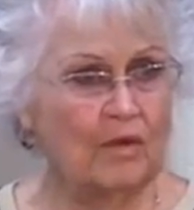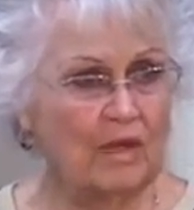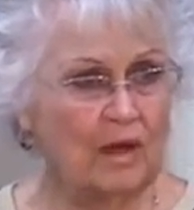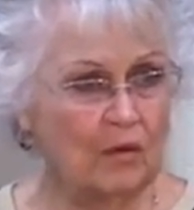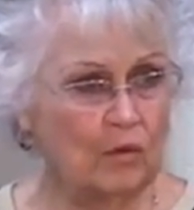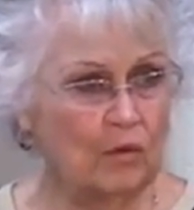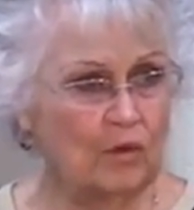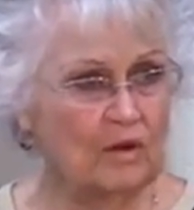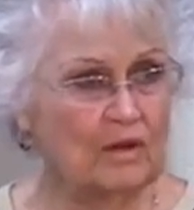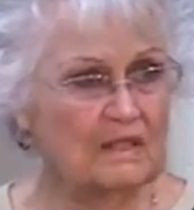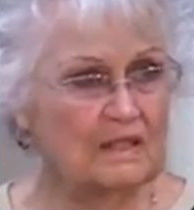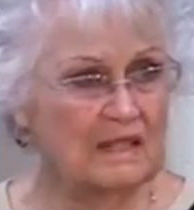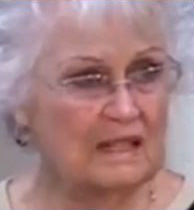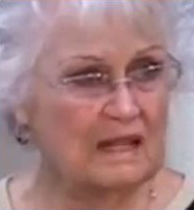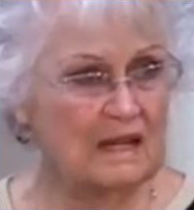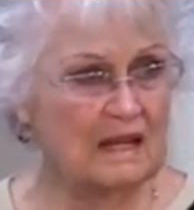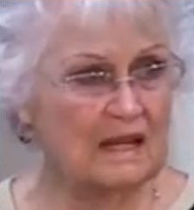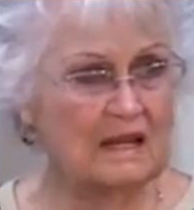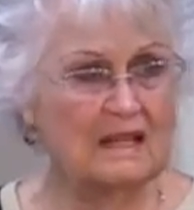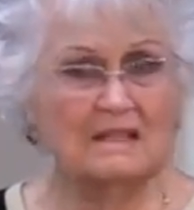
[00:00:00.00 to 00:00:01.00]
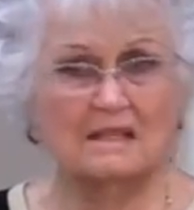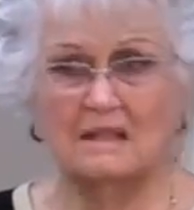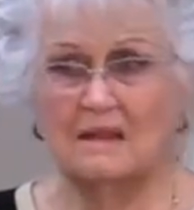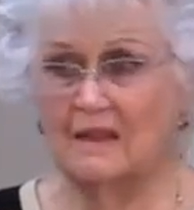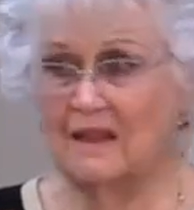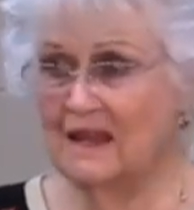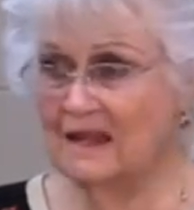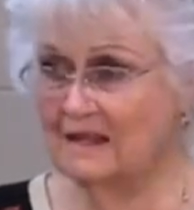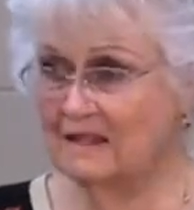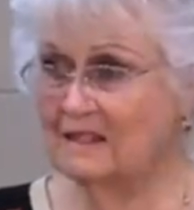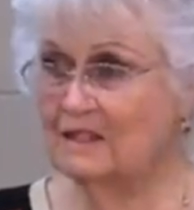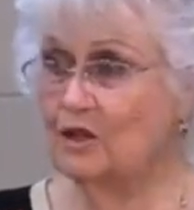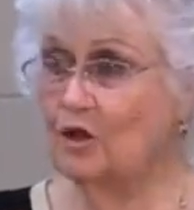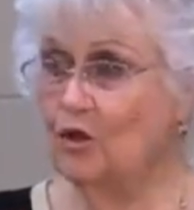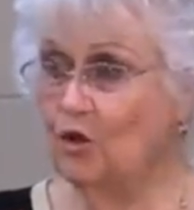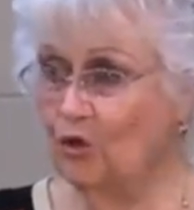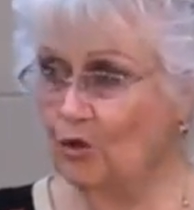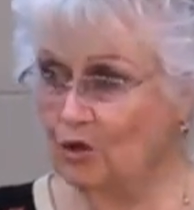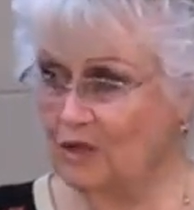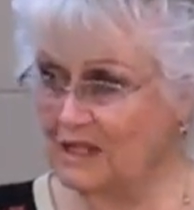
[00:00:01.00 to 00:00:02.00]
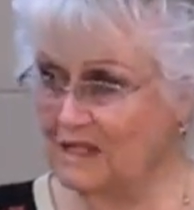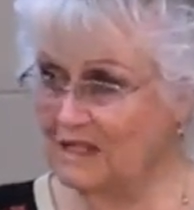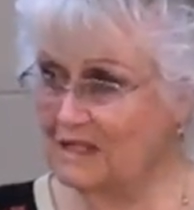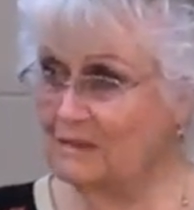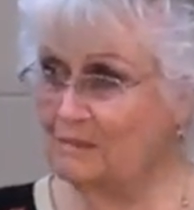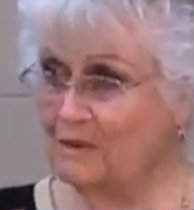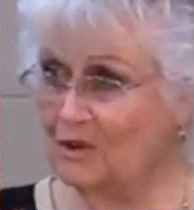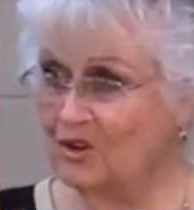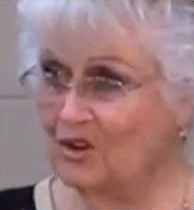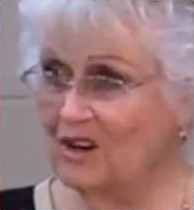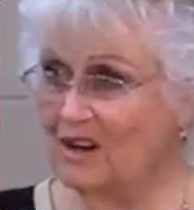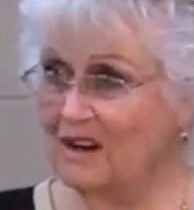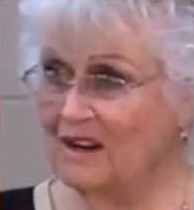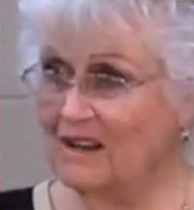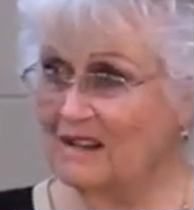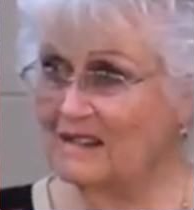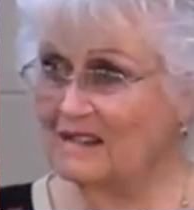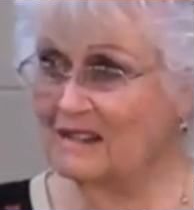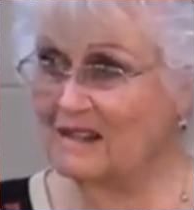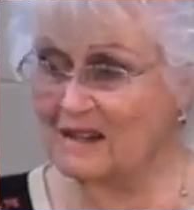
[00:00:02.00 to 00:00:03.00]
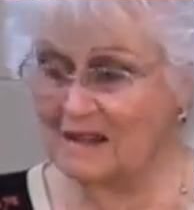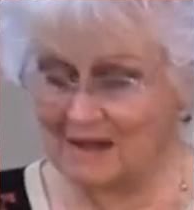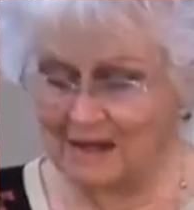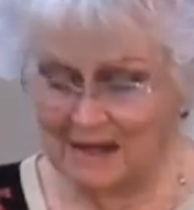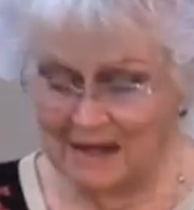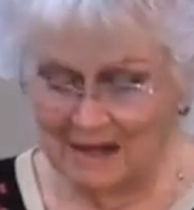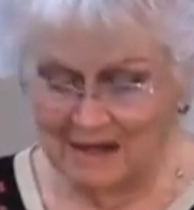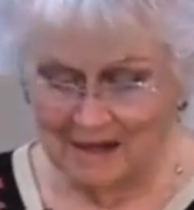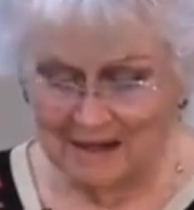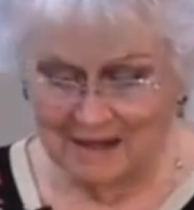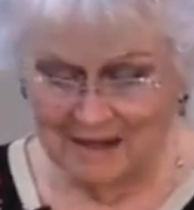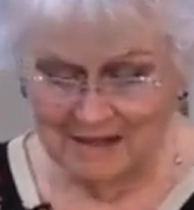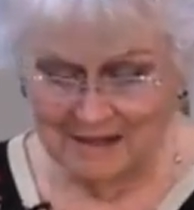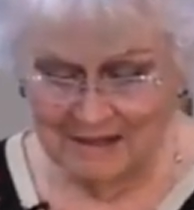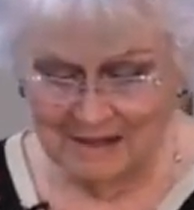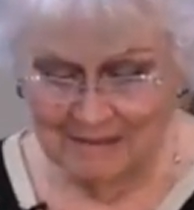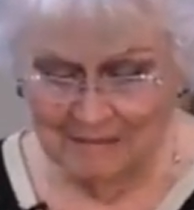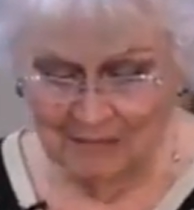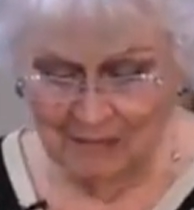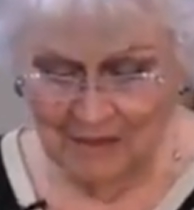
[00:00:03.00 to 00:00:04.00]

that works in us, and that's the Holy Spirit is in us,